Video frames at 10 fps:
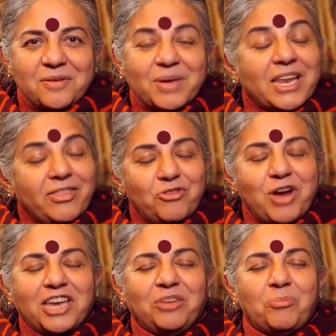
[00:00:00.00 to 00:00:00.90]
but at the
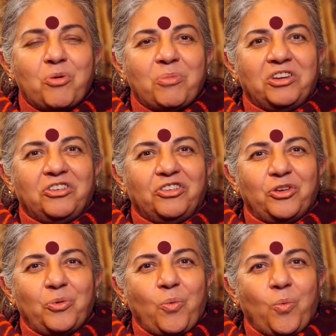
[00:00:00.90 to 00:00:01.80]
right moment,
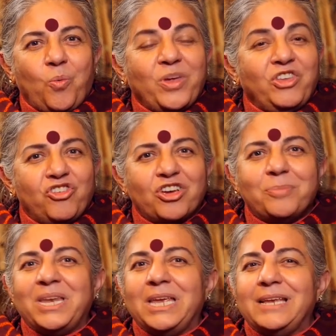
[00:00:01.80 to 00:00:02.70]
we
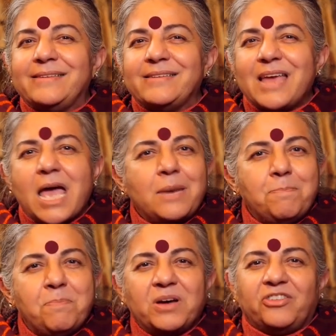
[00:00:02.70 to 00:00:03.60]
germinate
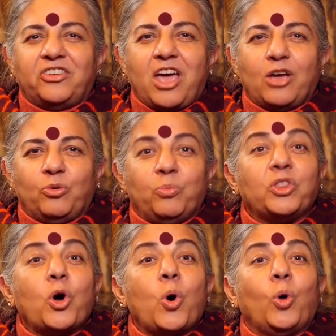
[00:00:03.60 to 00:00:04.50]
and burst out
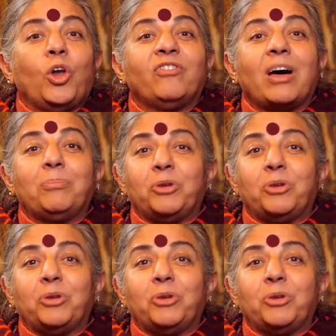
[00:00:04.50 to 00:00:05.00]
with all of our